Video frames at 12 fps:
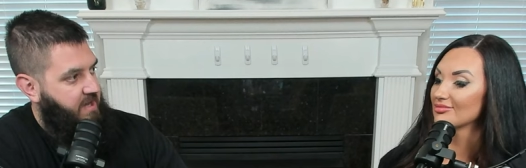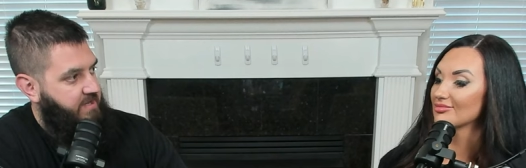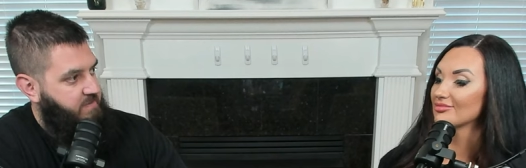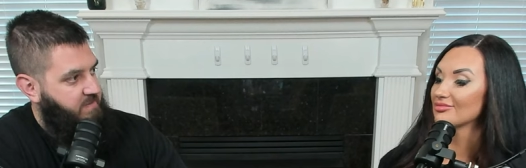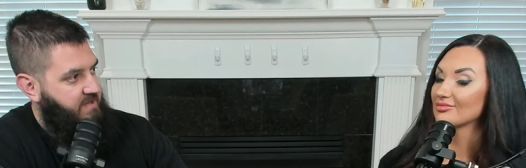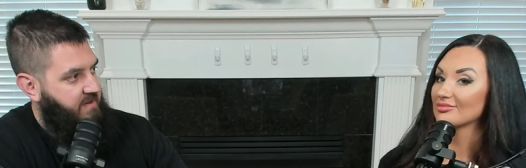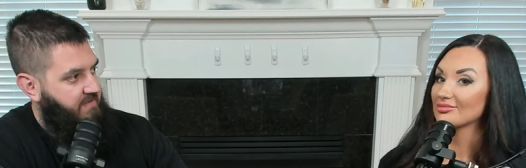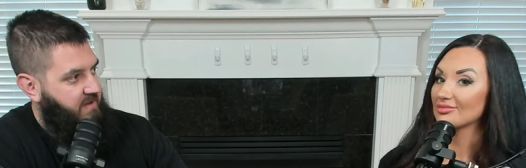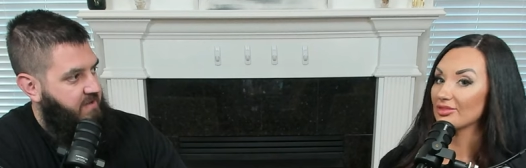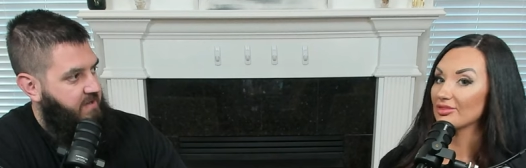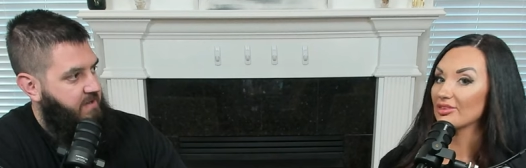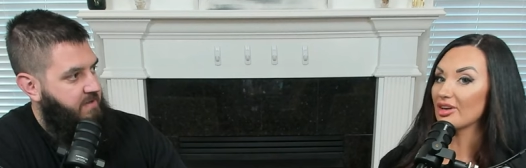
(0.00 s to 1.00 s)

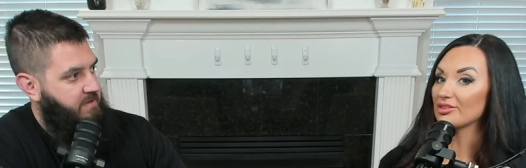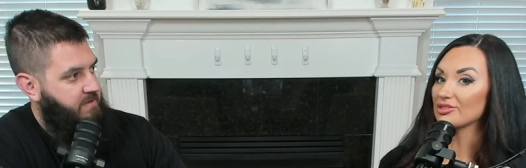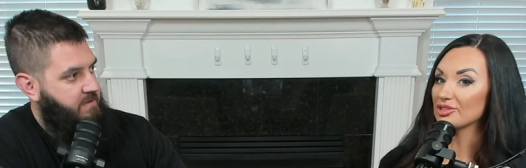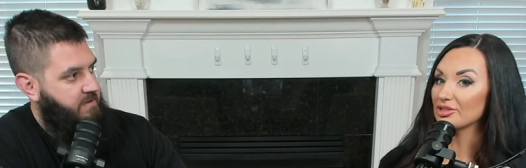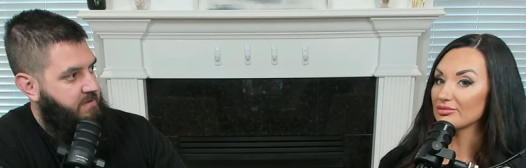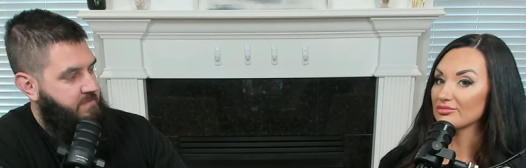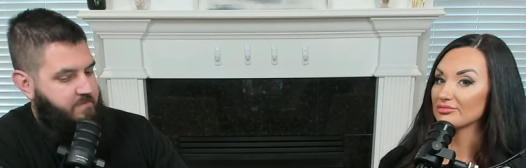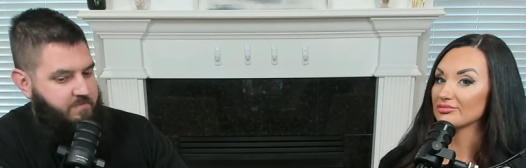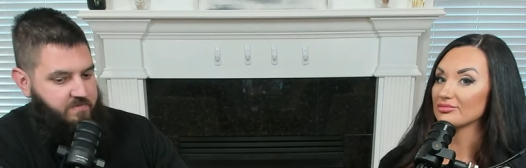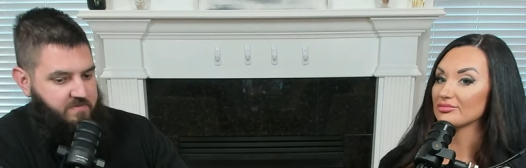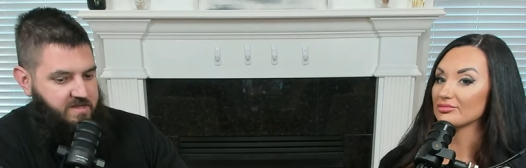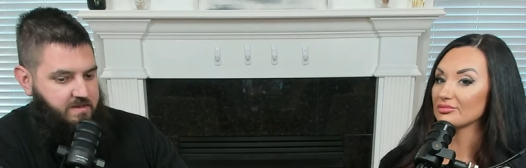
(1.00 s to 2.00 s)
Speaker 1: specifically.
Speaker 2: Gotcha.
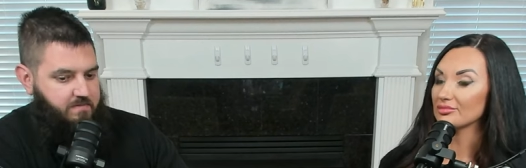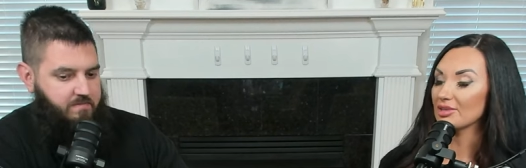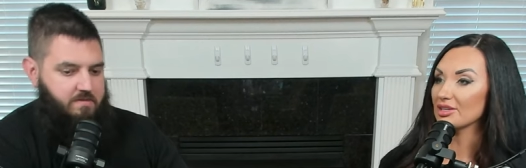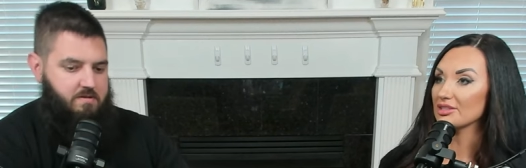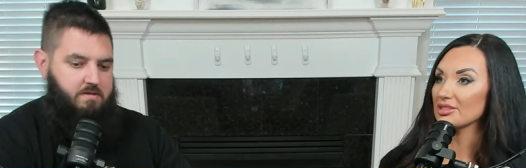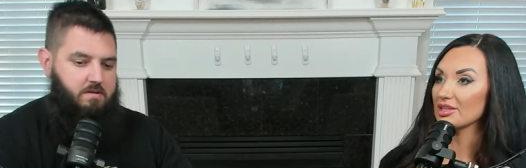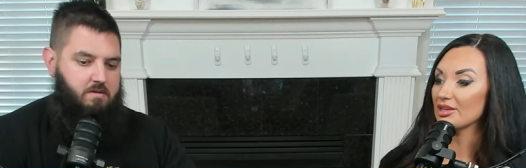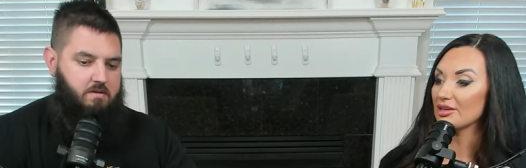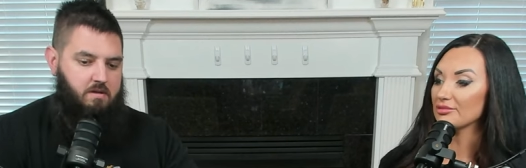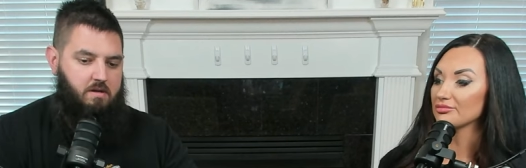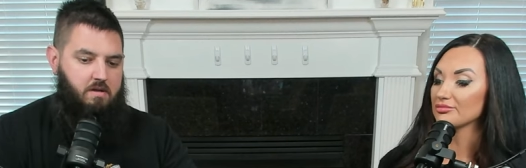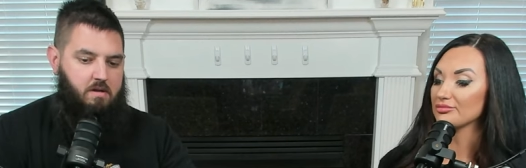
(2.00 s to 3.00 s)
I could see
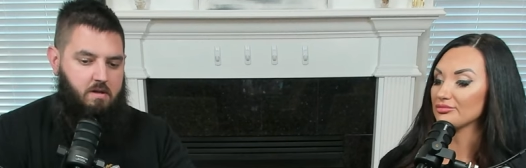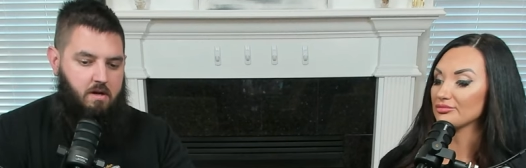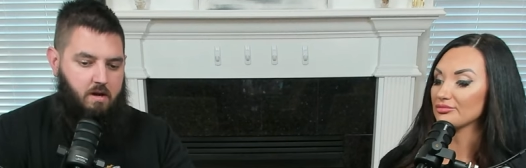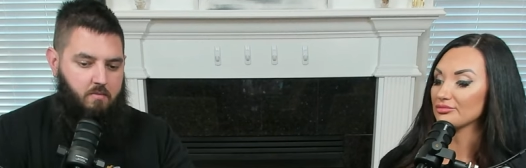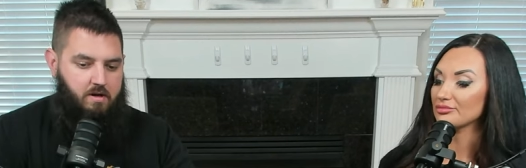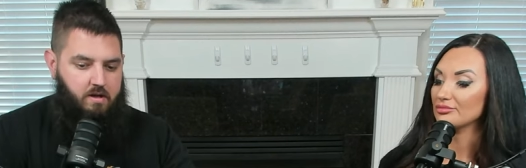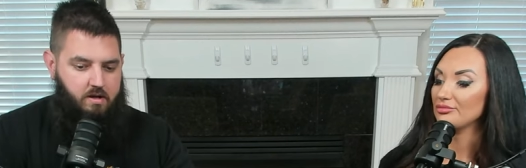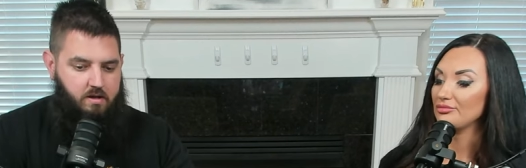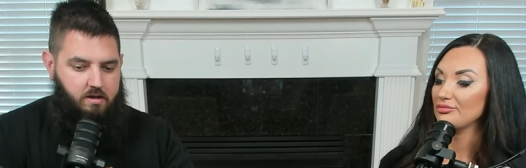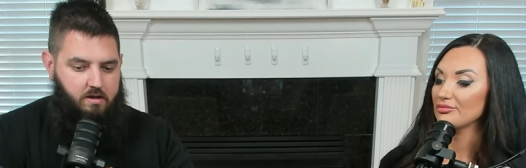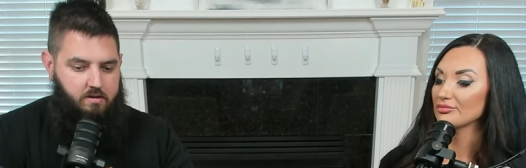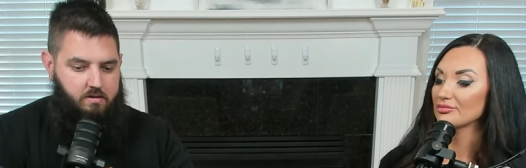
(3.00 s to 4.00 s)
that.
Speaker 1: I want to.
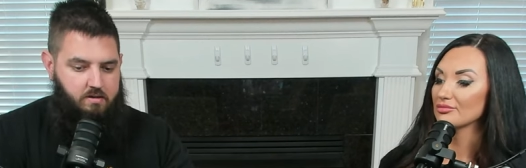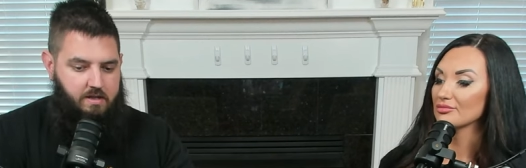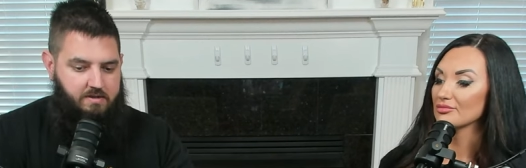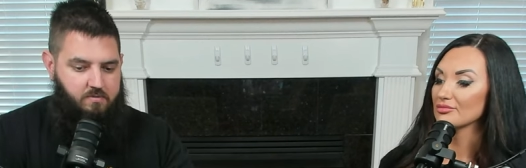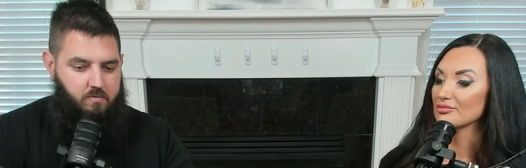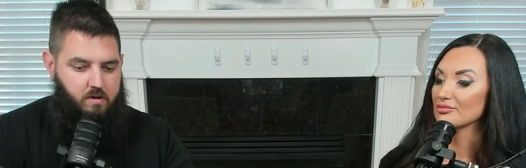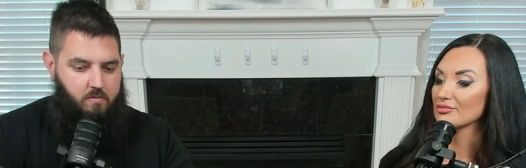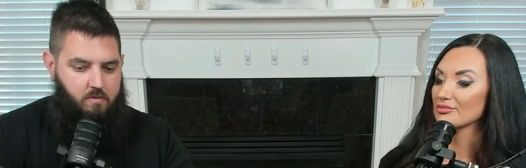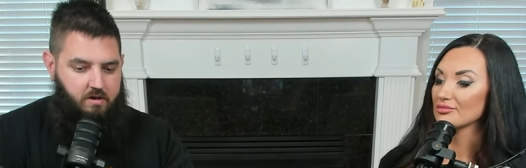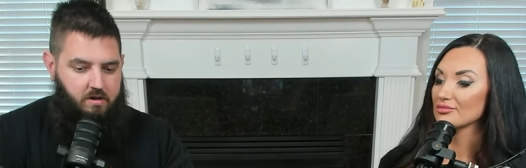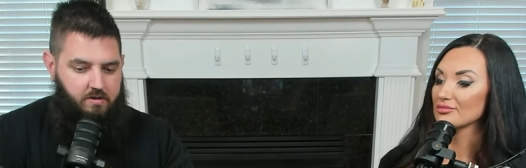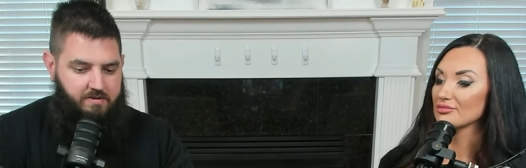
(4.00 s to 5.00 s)
That's what I want
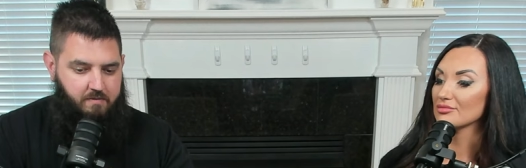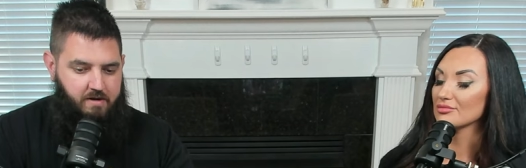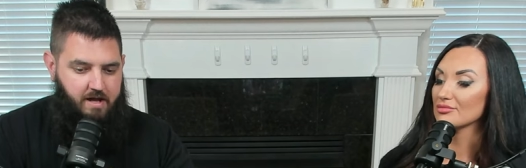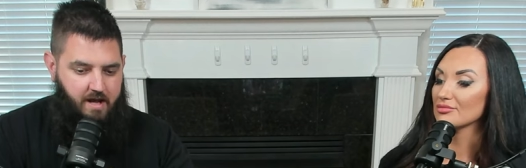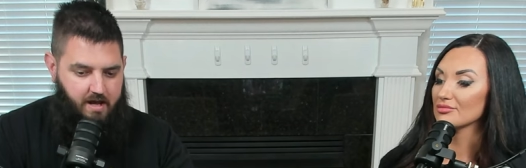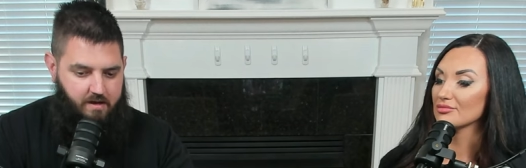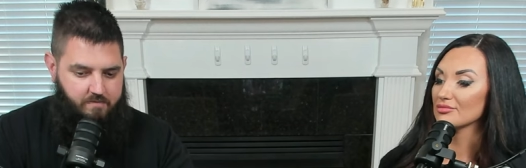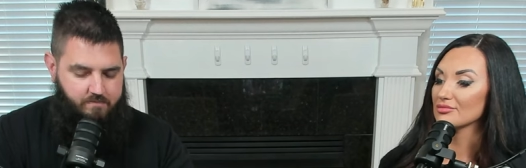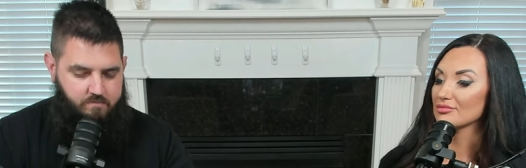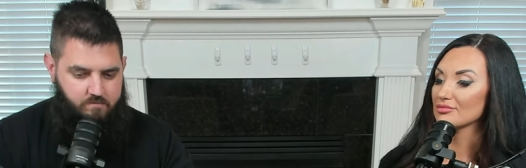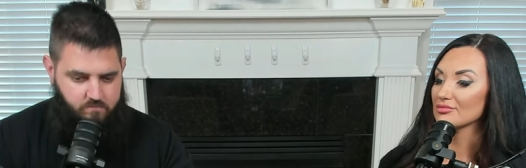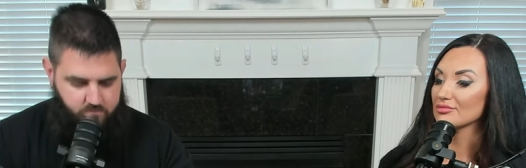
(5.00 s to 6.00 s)
to close on. want
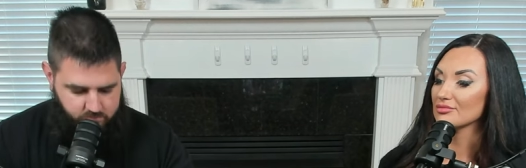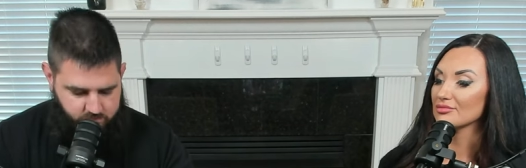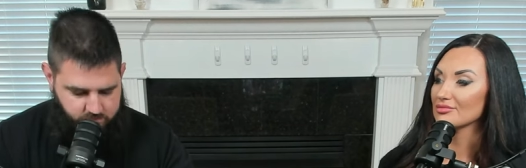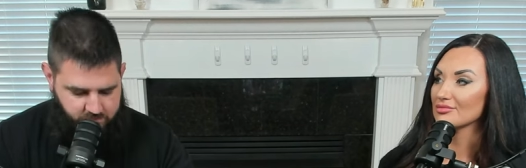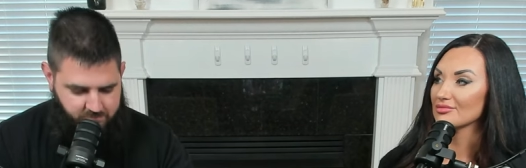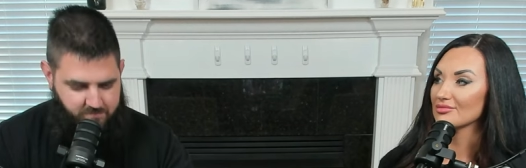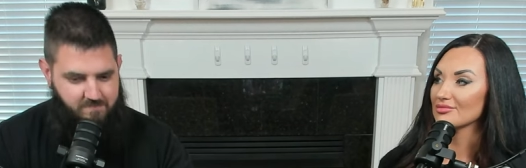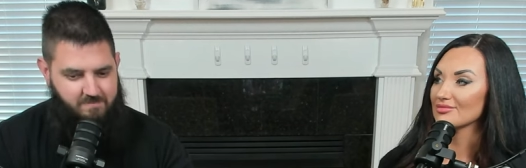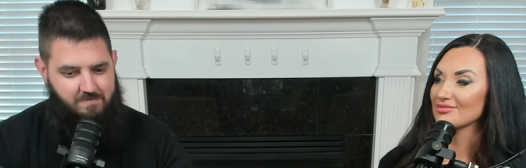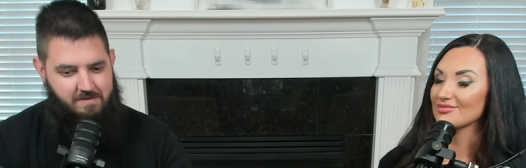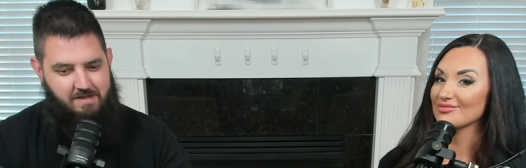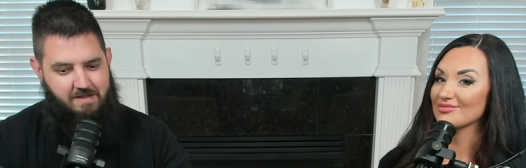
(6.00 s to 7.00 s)
to.
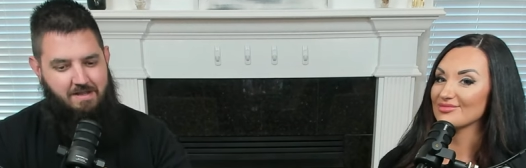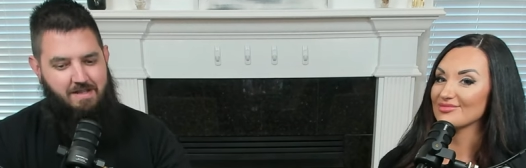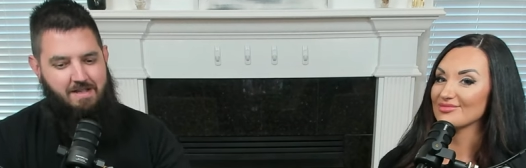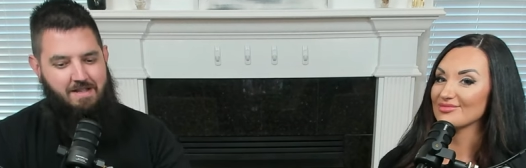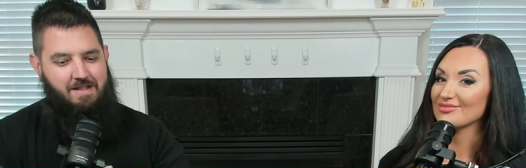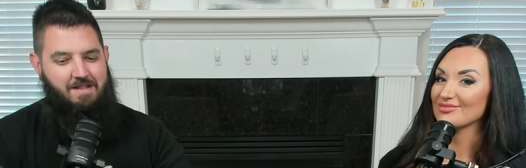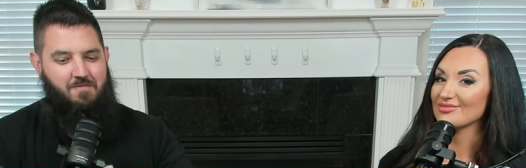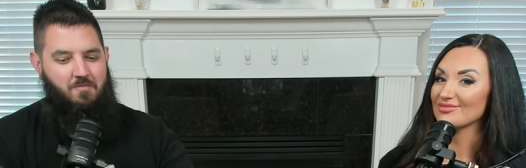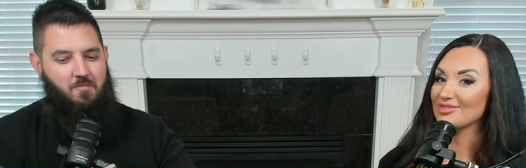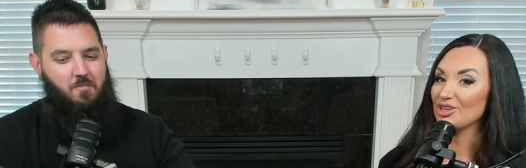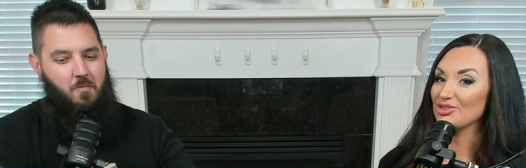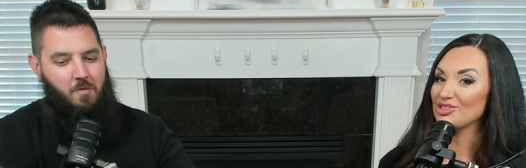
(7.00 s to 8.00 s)

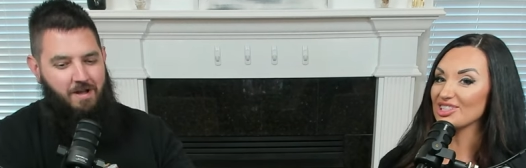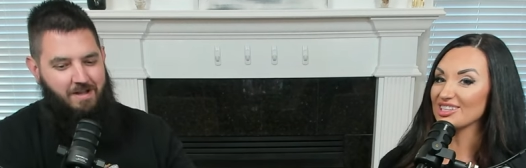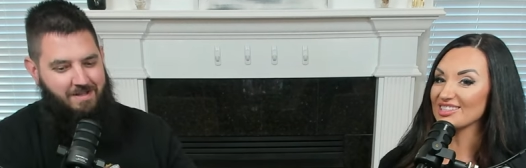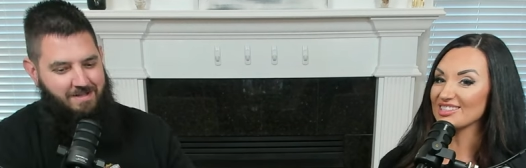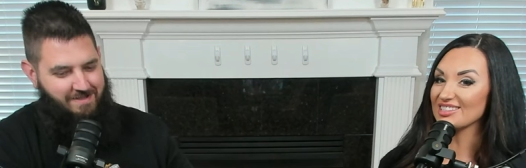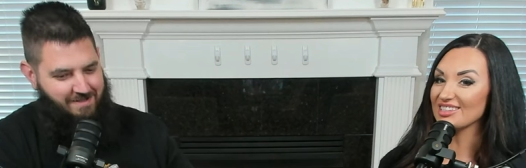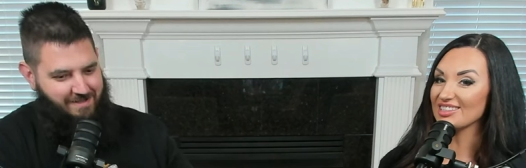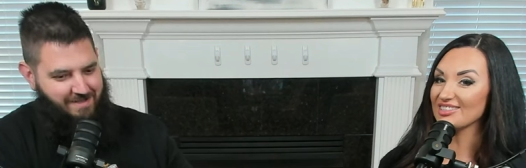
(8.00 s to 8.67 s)
Speaker 2: you jinxed it.